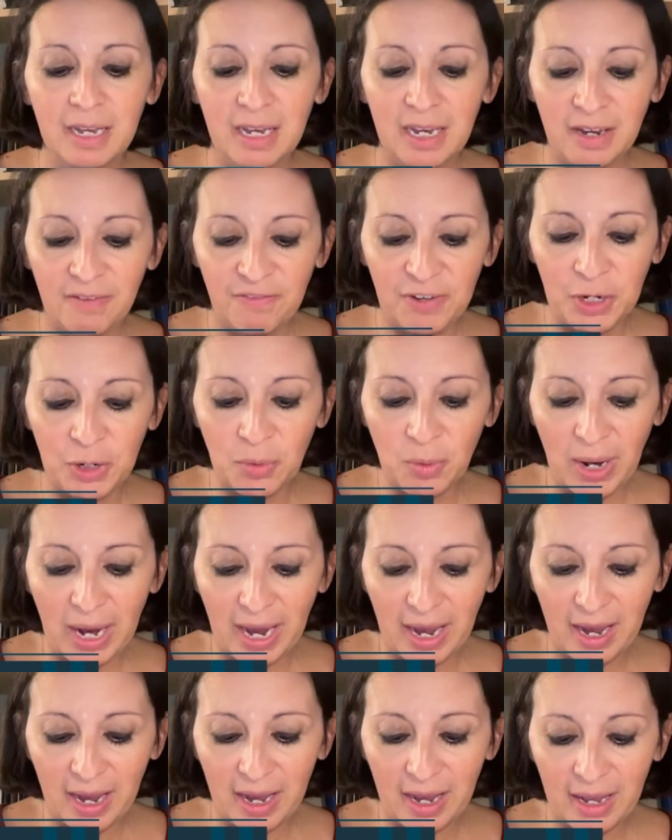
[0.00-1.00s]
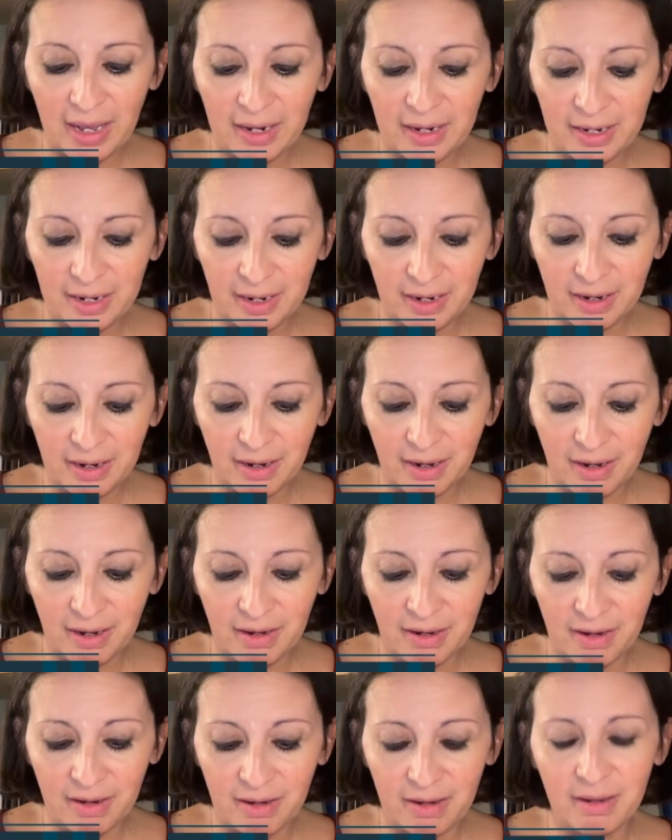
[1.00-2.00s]
if you had
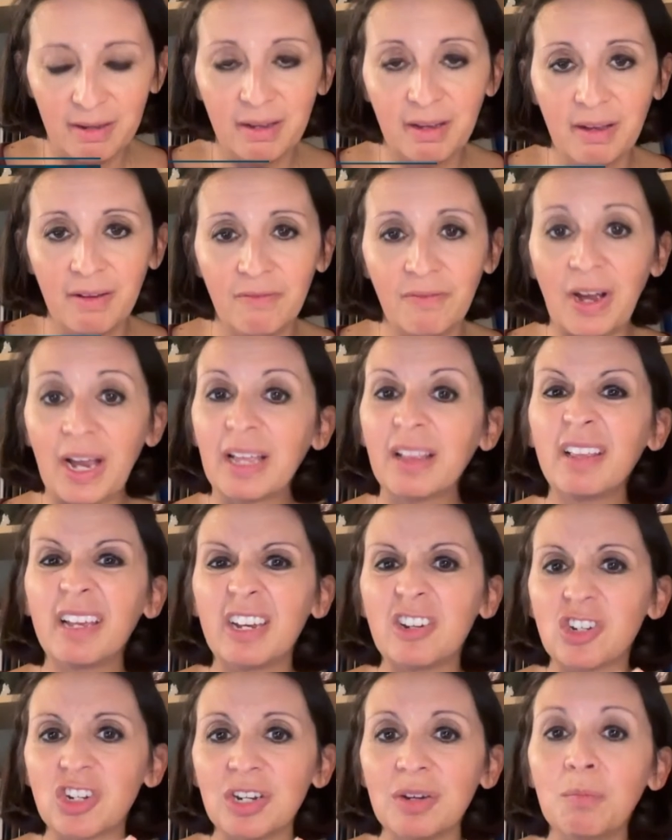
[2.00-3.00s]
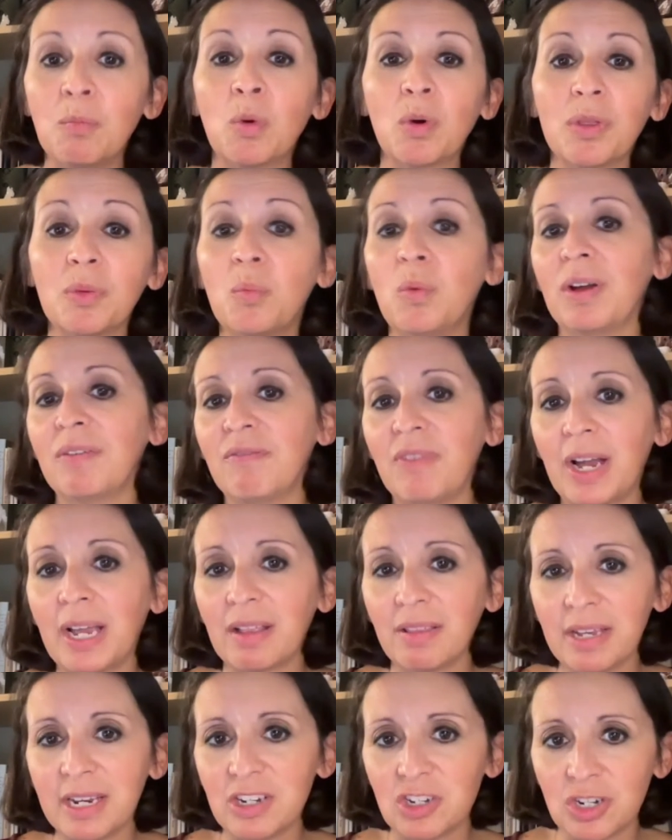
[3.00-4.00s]
a violation, more than one
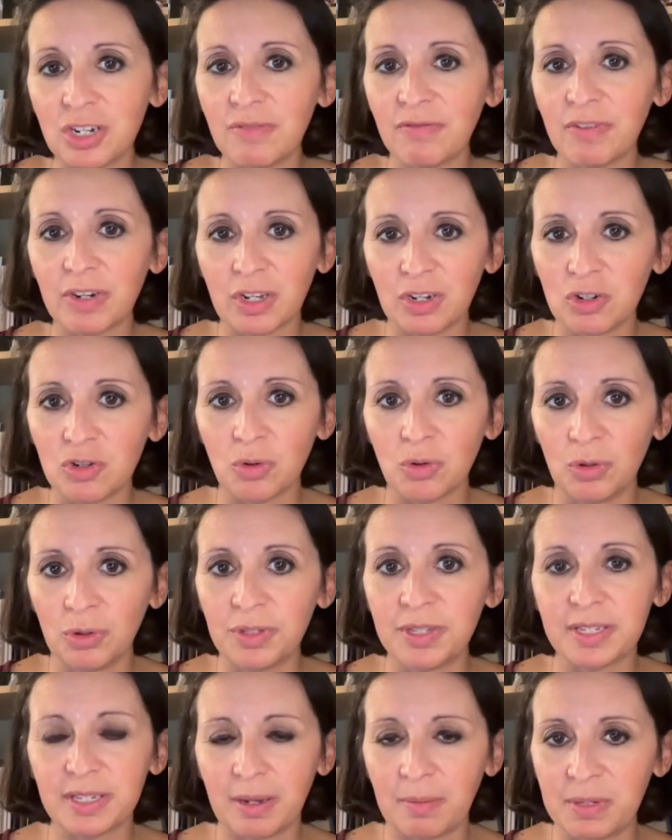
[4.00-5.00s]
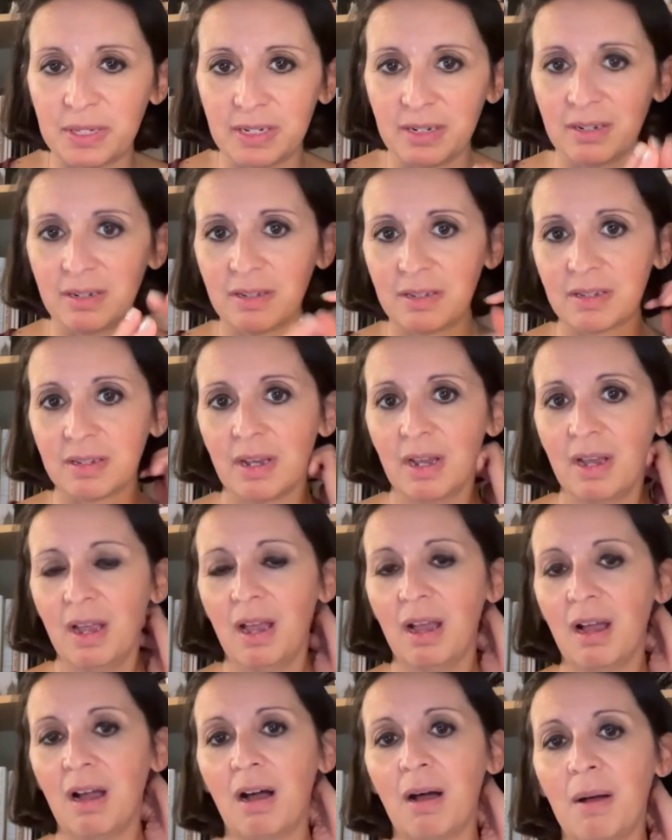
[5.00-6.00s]
violation of a controlled substance,
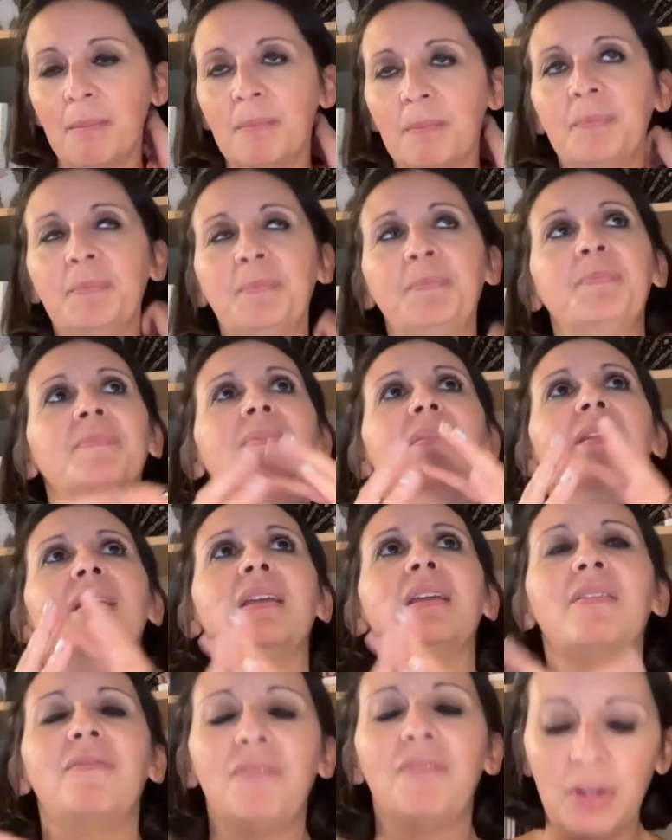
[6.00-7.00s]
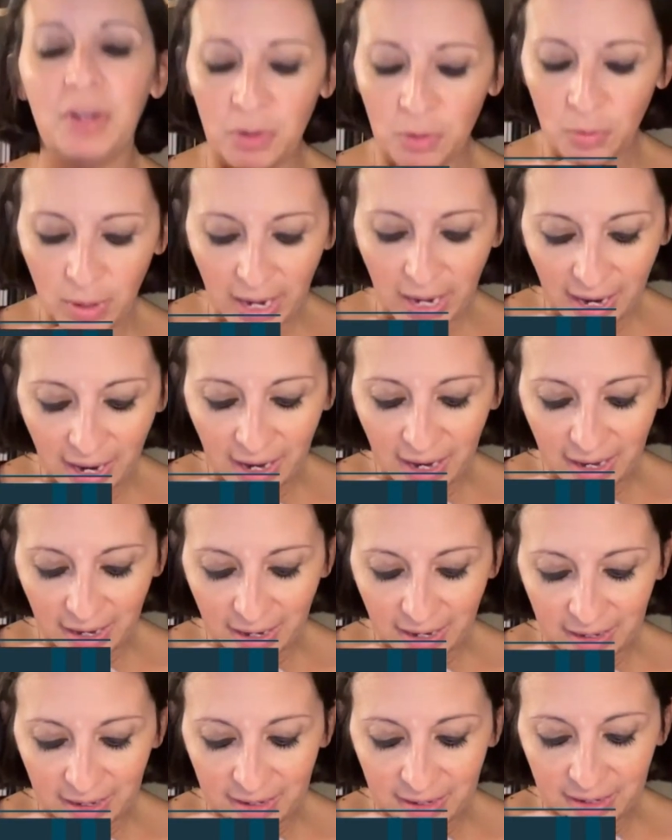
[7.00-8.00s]
if you
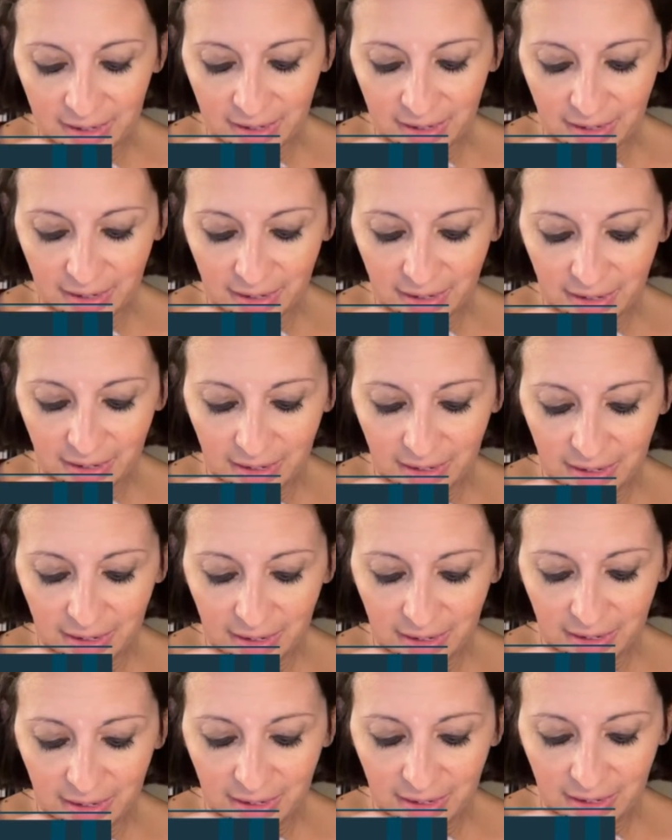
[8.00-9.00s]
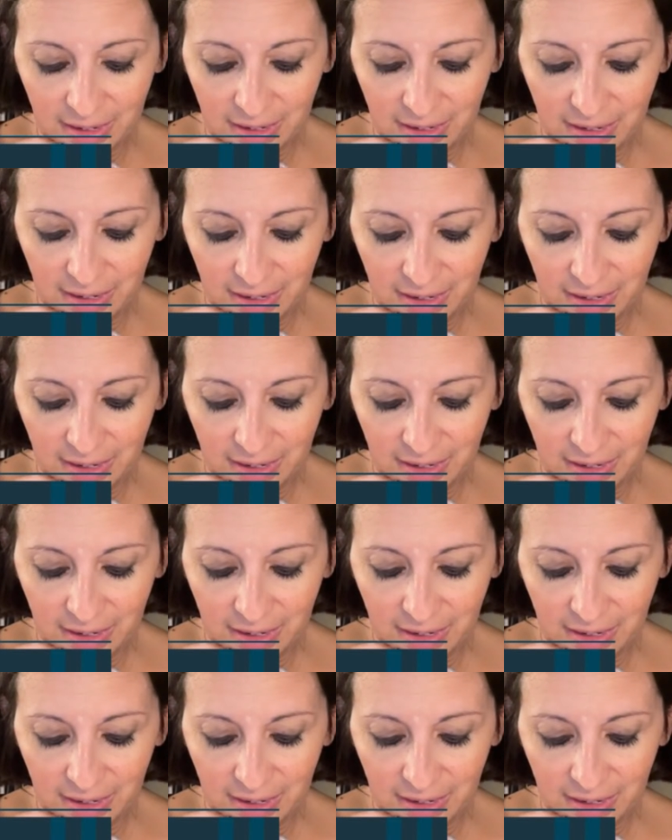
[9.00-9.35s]
had a